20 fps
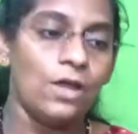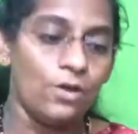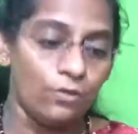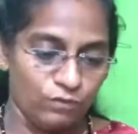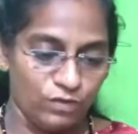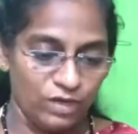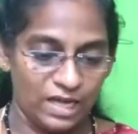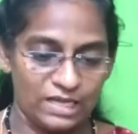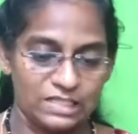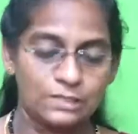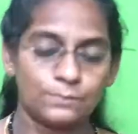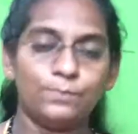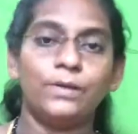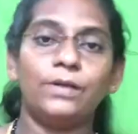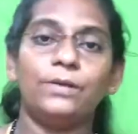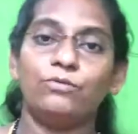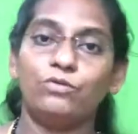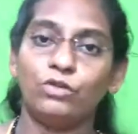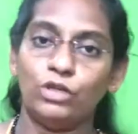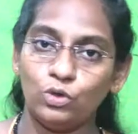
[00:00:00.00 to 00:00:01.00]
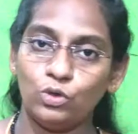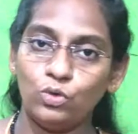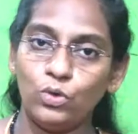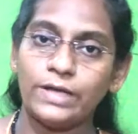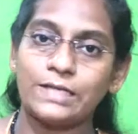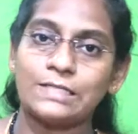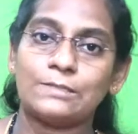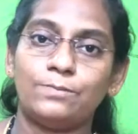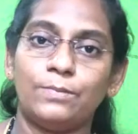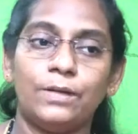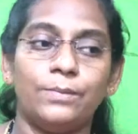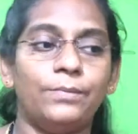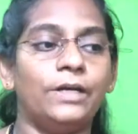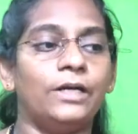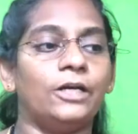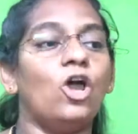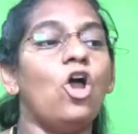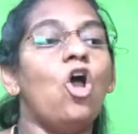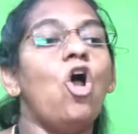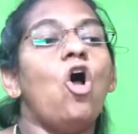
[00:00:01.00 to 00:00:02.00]
we do
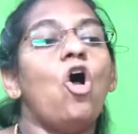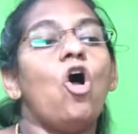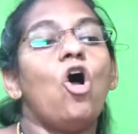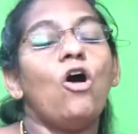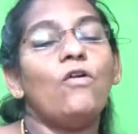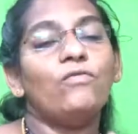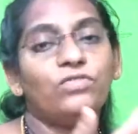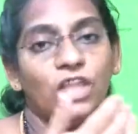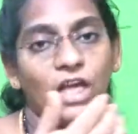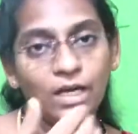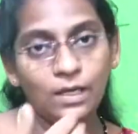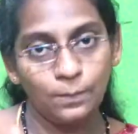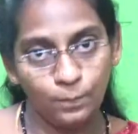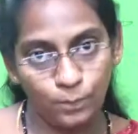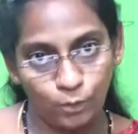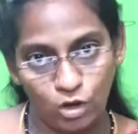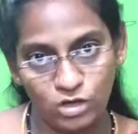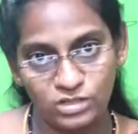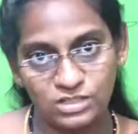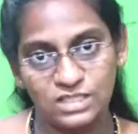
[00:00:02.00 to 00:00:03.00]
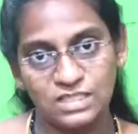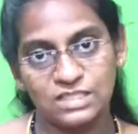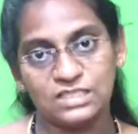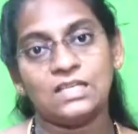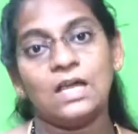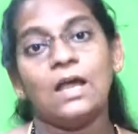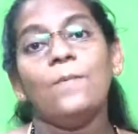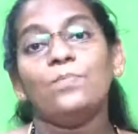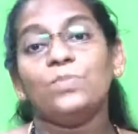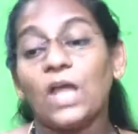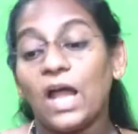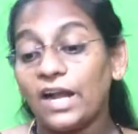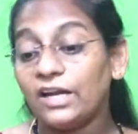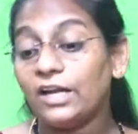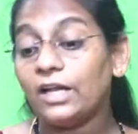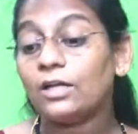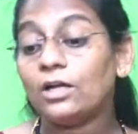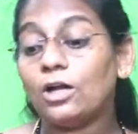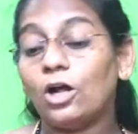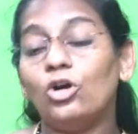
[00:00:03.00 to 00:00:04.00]
experiment of that process
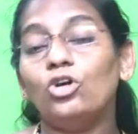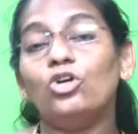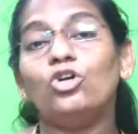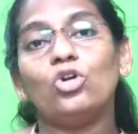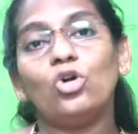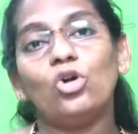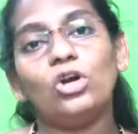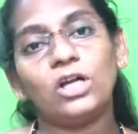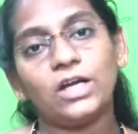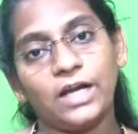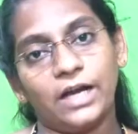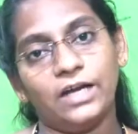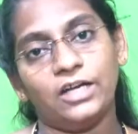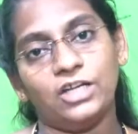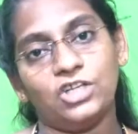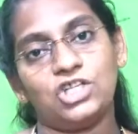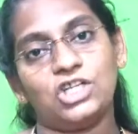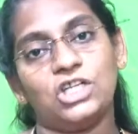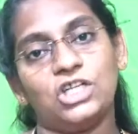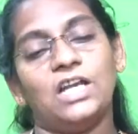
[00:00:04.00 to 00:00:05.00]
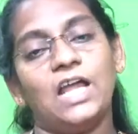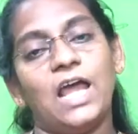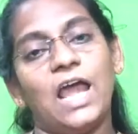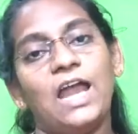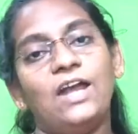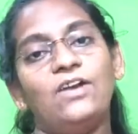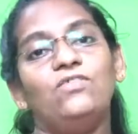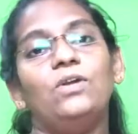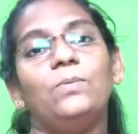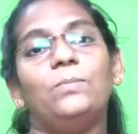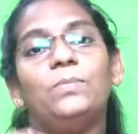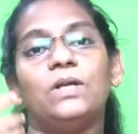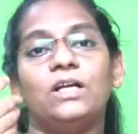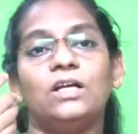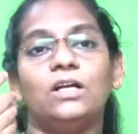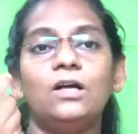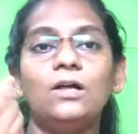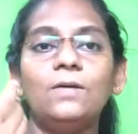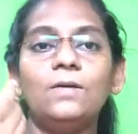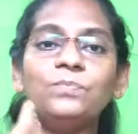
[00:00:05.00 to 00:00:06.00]
under controlled condition, and we bring
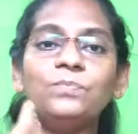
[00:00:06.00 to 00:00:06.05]
a